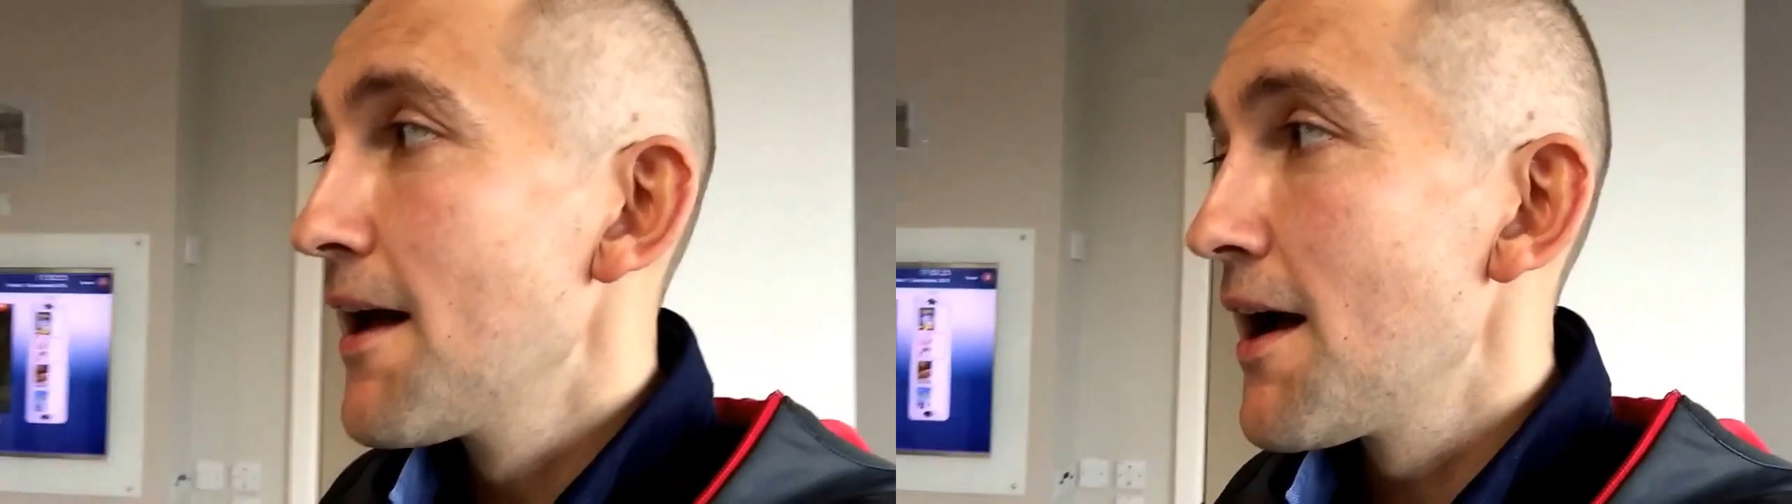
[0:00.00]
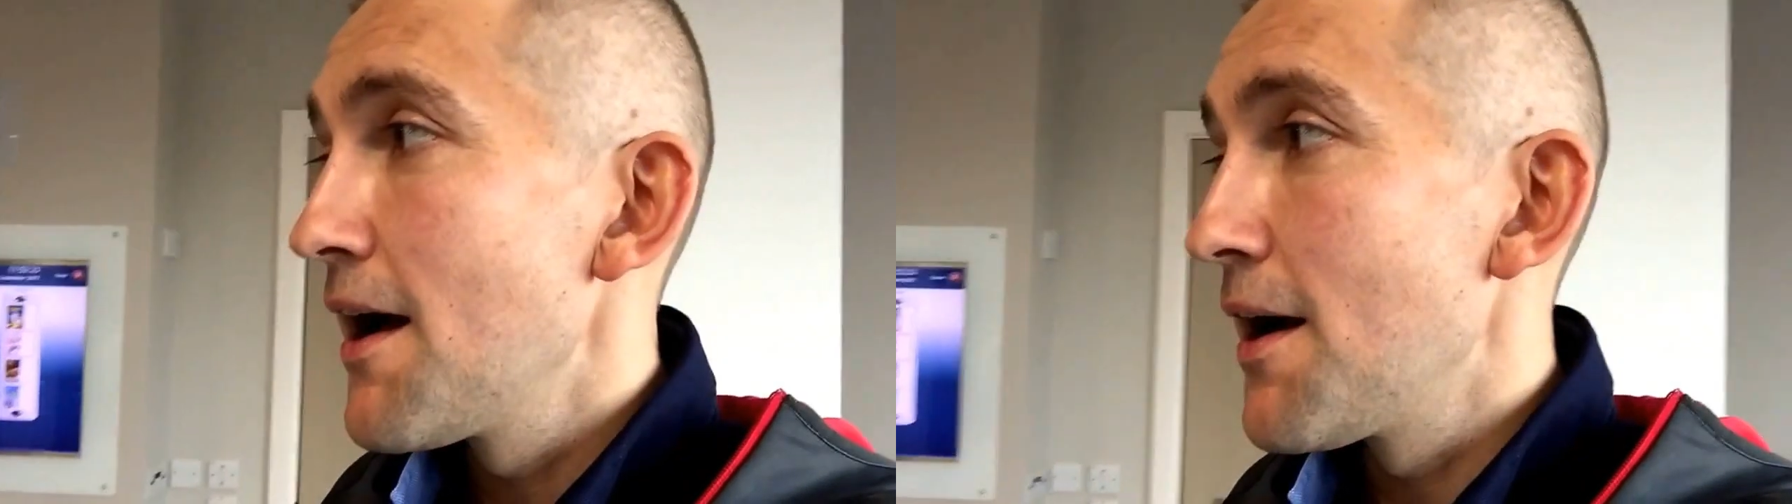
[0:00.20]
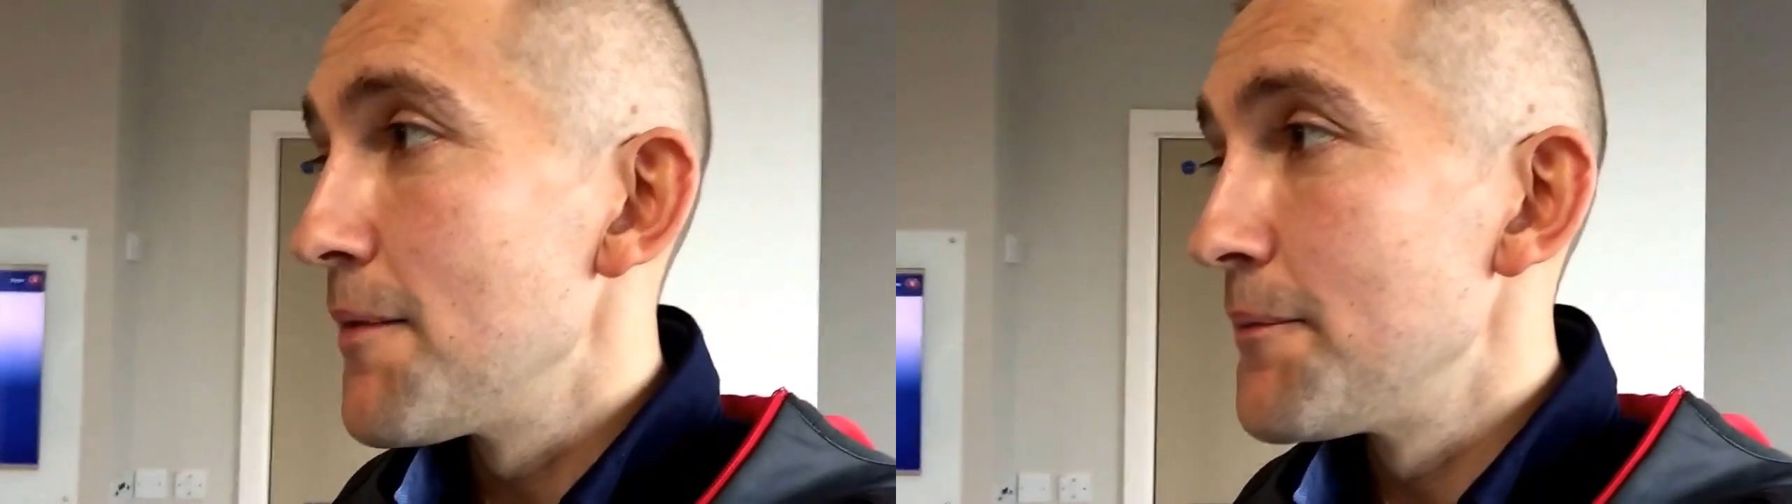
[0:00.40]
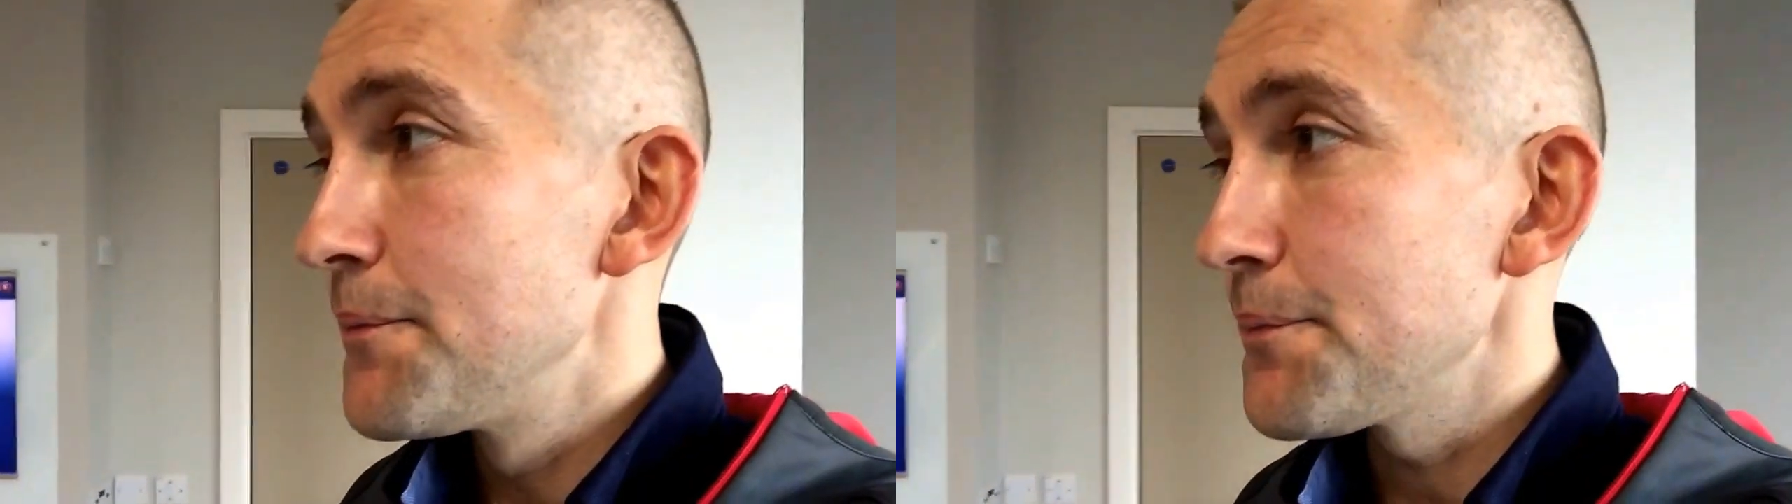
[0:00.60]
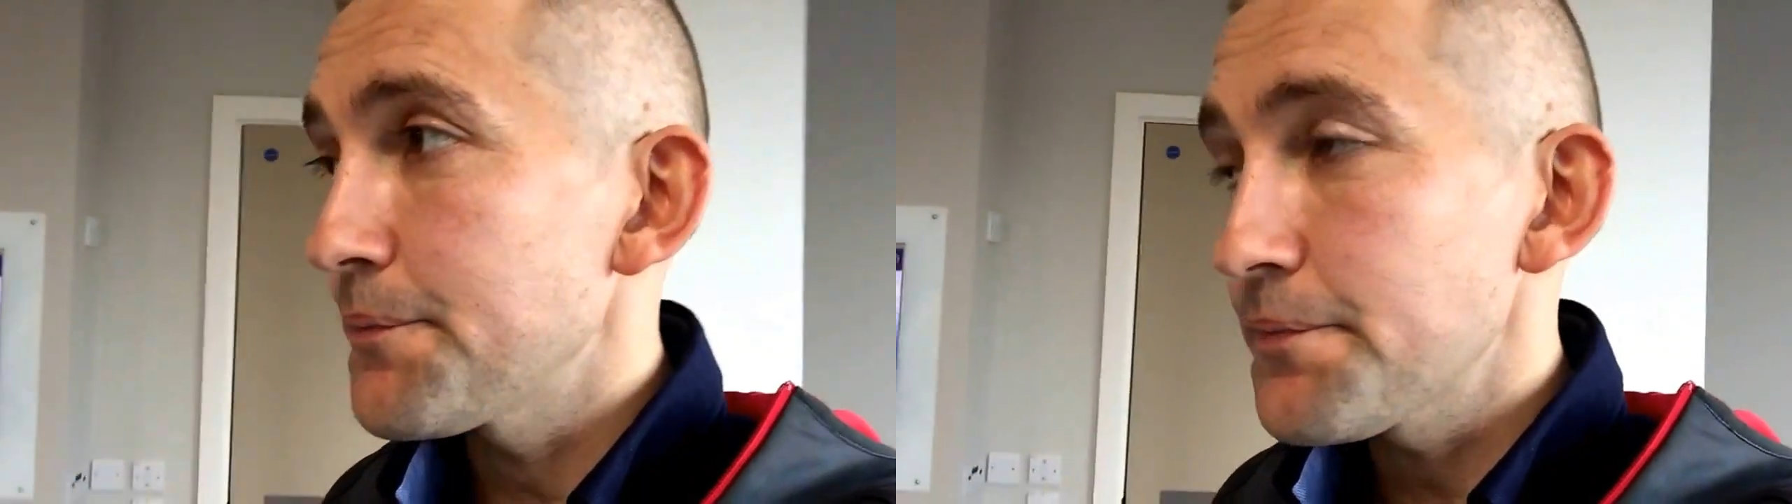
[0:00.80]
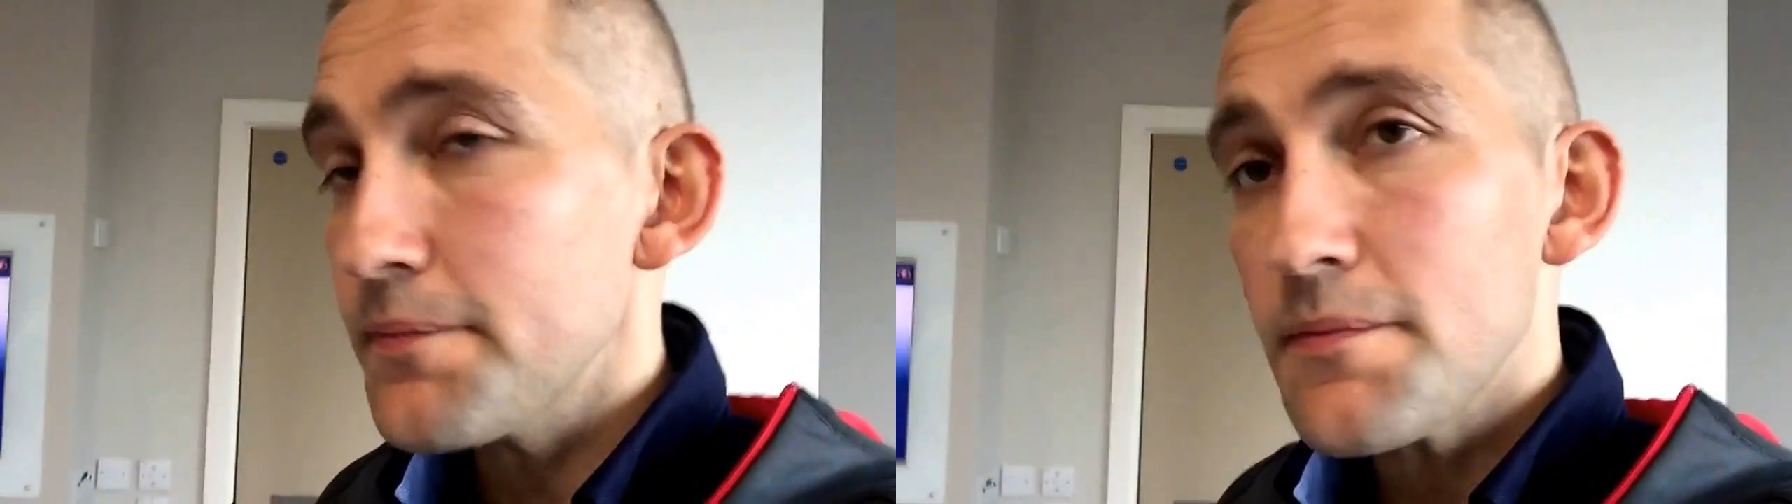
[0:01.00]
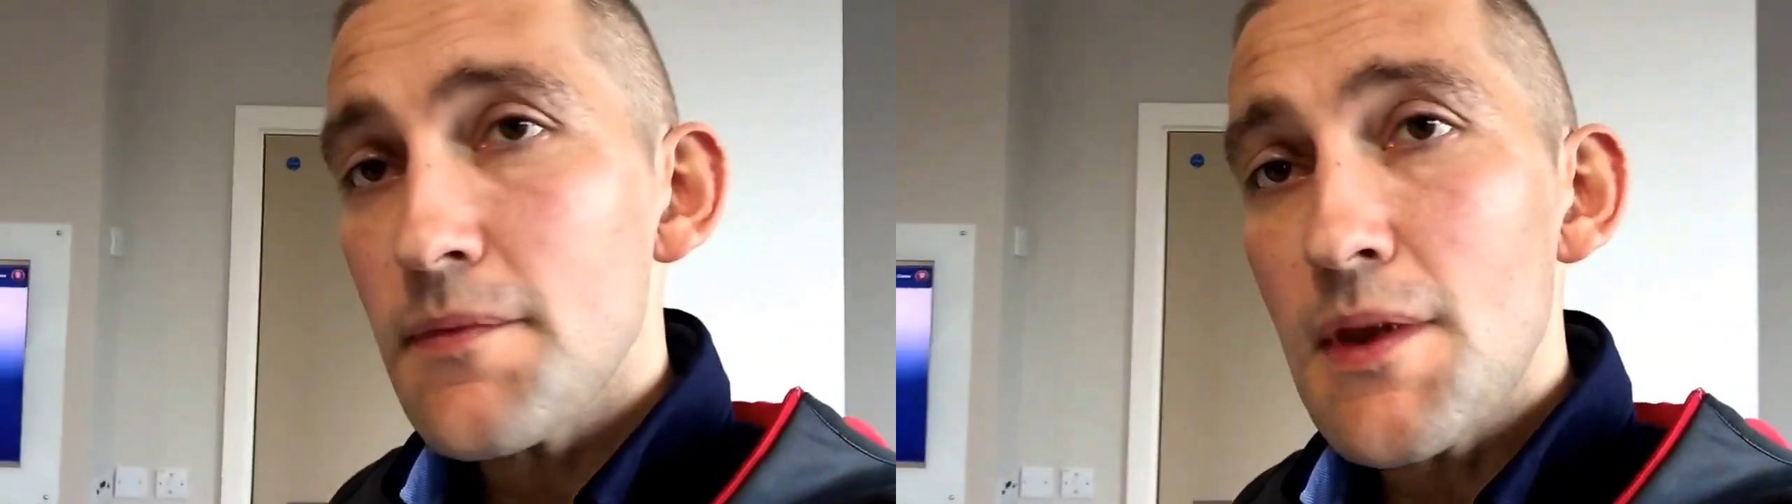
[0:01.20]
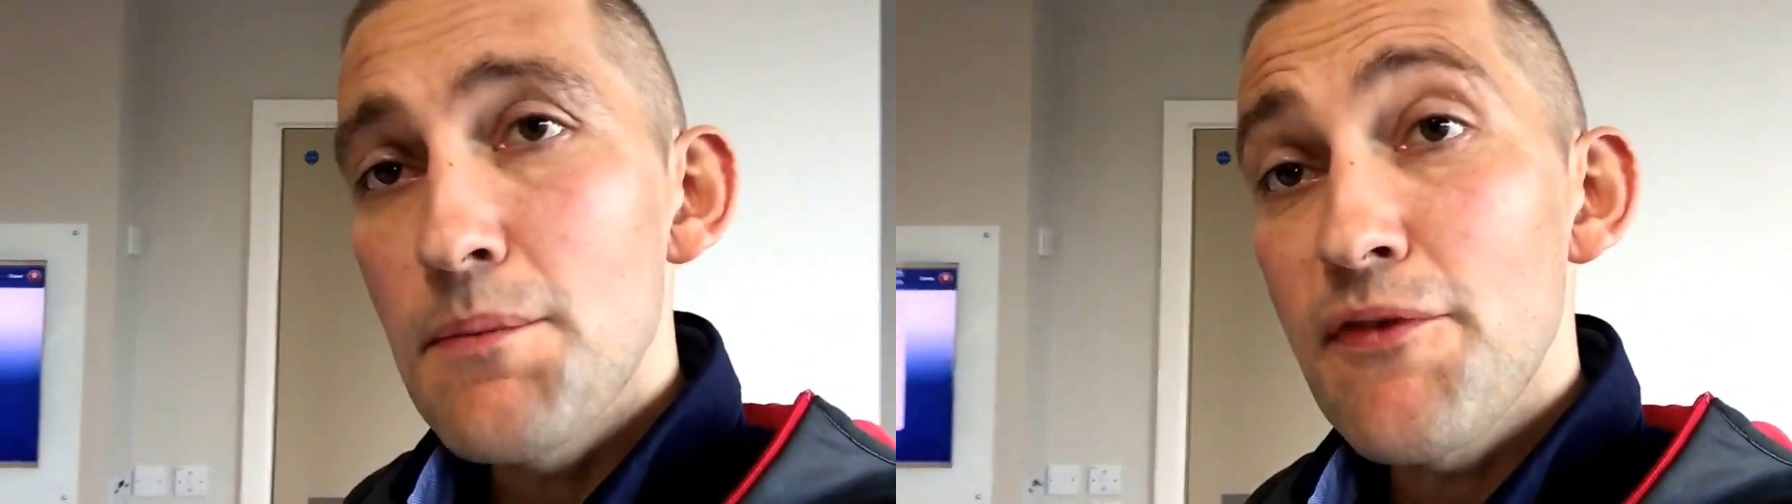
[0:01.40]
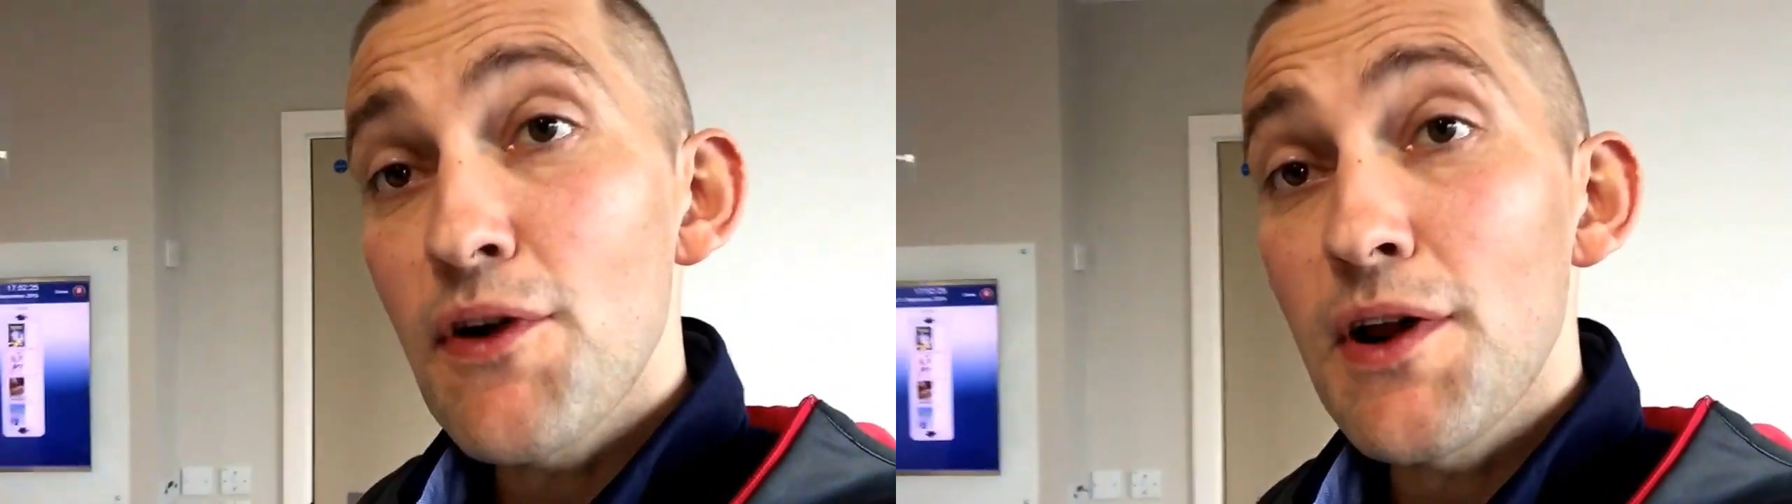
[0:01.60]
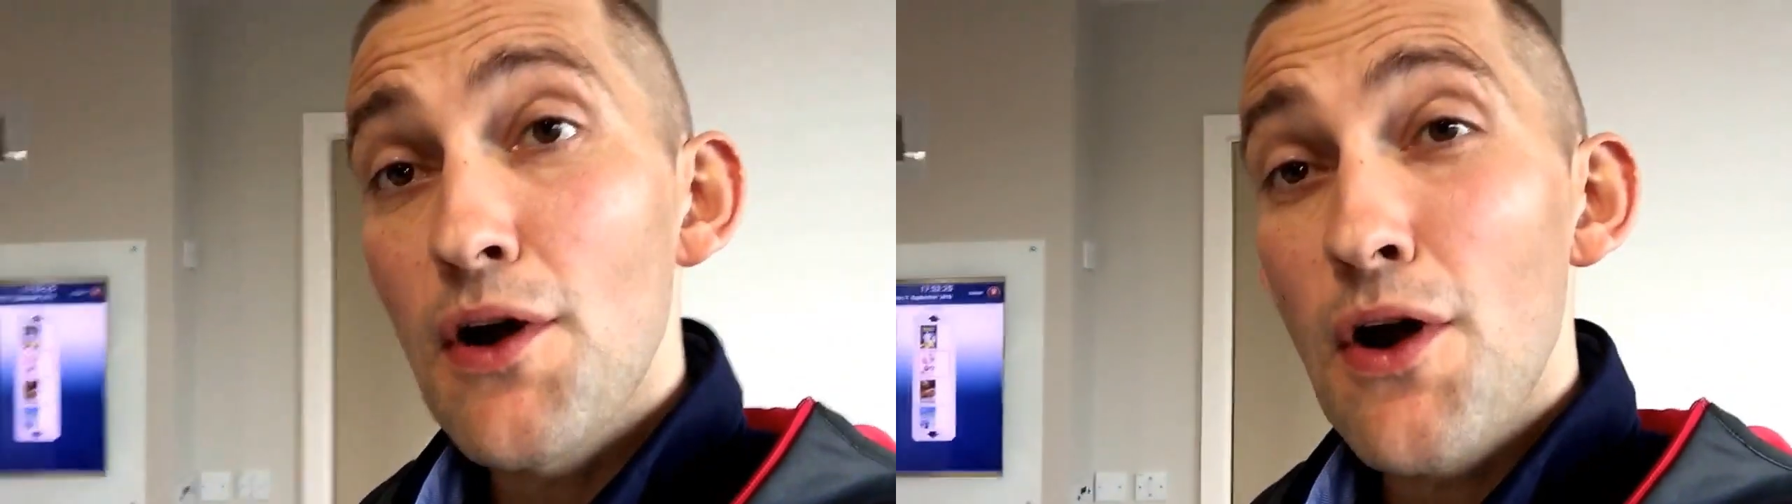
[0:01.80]
before
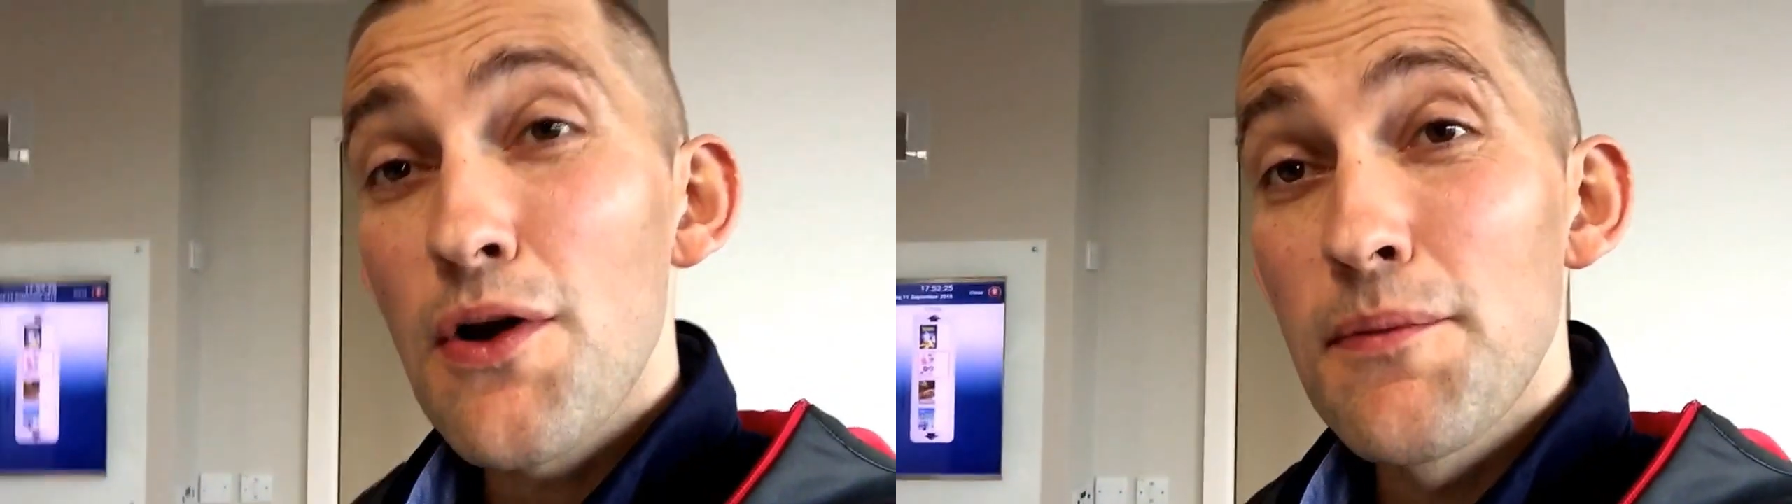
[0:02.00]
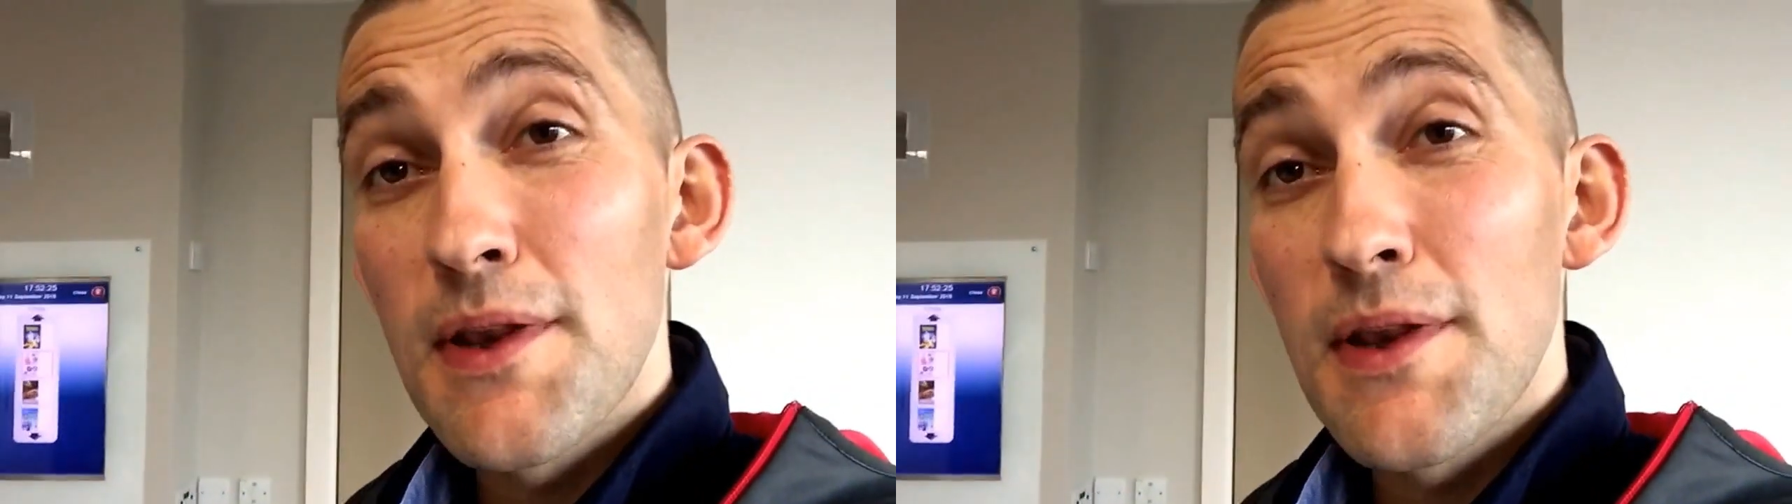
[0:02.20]
I go home.